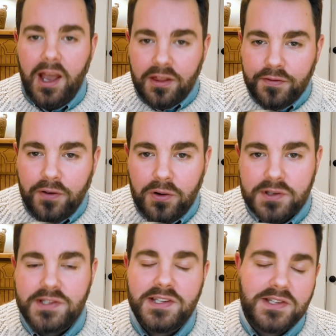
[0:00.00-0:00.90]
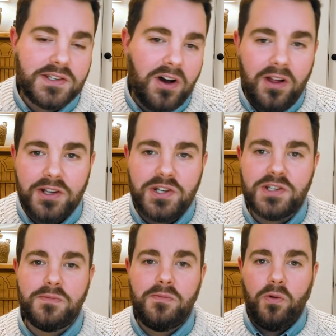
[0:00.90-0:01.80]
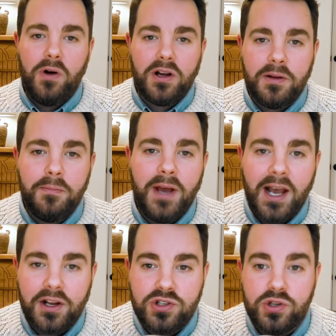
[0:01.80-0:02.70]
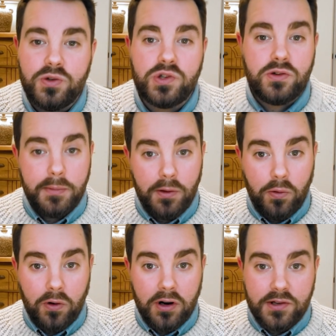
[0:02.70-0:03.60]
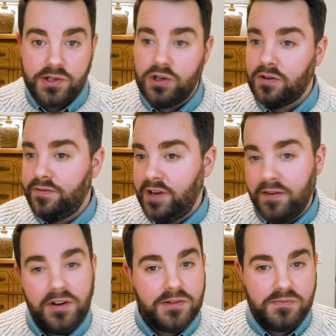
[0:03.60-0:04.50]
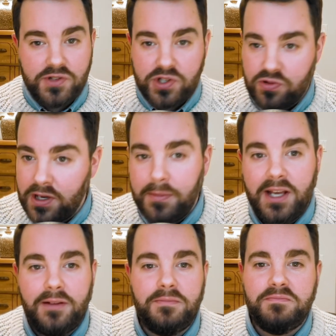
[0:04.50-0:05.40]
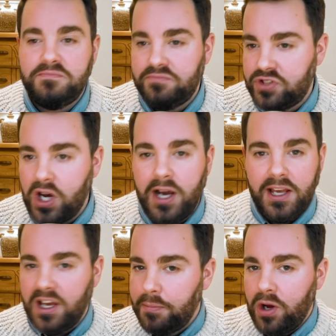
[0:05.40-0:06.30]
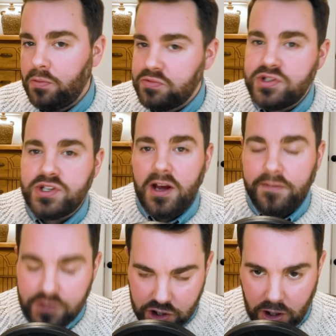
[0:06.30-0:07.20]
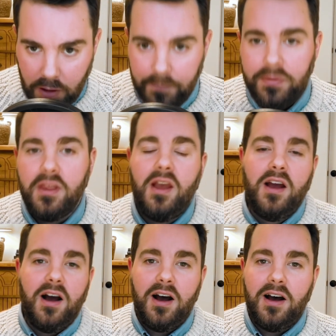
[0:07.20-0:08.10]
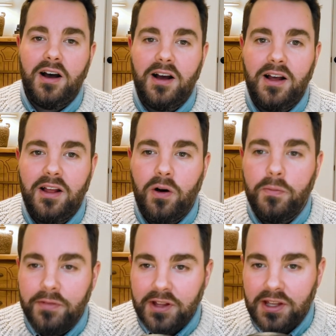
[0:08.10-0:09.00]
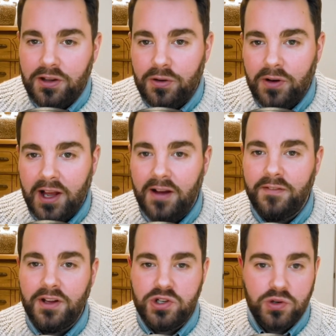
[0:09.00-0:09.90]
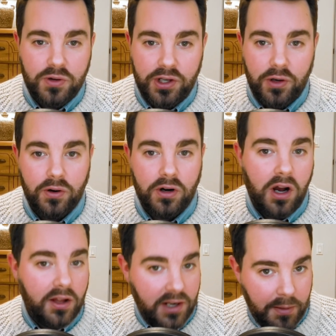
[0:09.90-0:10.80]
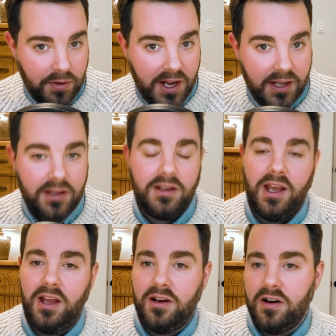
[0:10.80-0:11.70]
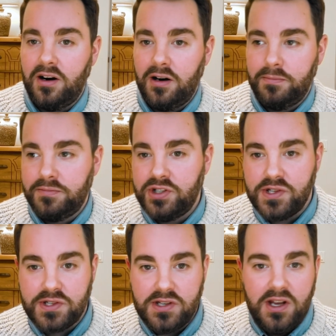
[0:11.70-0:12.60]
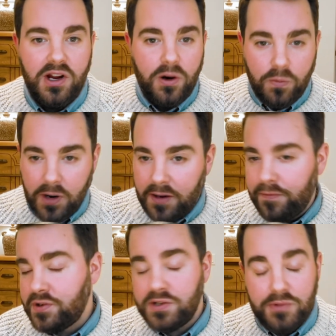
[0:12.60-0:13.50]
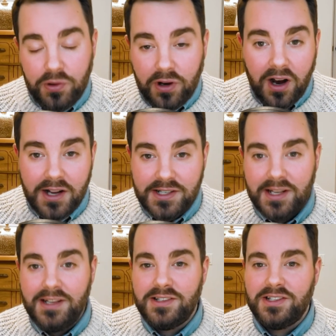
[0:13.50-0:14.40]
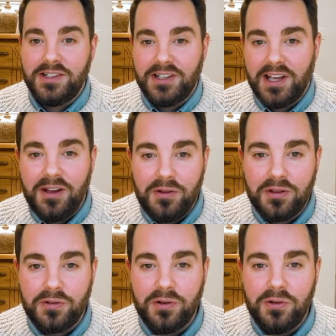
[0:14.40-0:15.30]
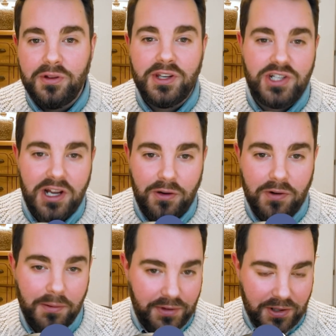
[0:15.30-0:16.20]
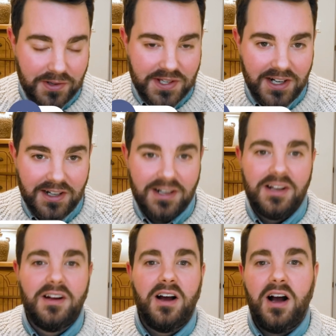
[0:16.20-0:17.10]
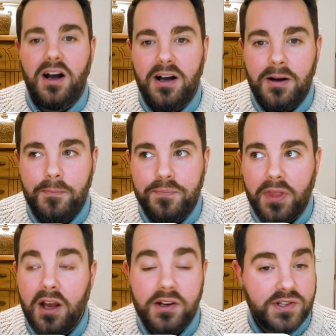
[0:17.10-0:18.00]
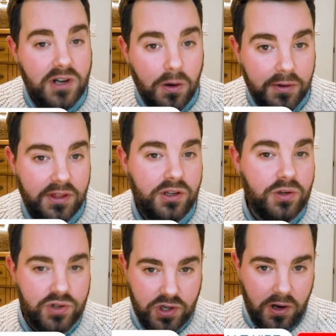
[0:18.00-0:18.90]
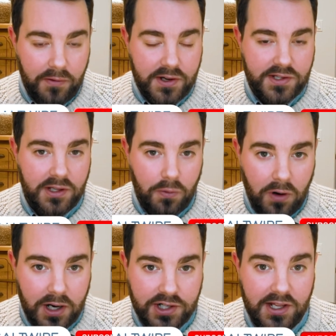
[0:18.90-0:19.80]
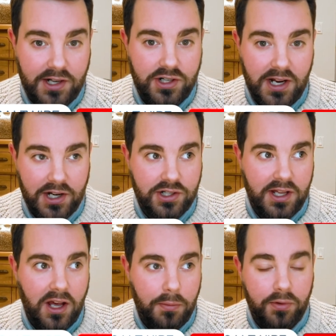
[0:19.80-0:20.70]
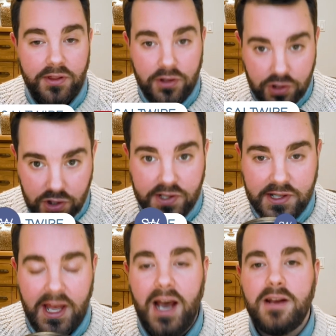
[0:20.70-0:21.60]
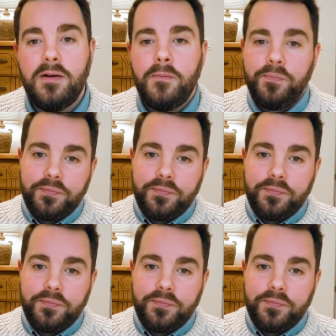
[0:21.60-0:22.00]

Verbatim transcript: Hey there, folks. This is Colin Chisholm. Welcome back to Streaming Wars, your favorite streaming talking about stuff show. Hopefully you have enjoyed your holiday break and are just ready for some new content to get you through the January blues here. I'm going to start with a new show I recently watched that should actually help with just that.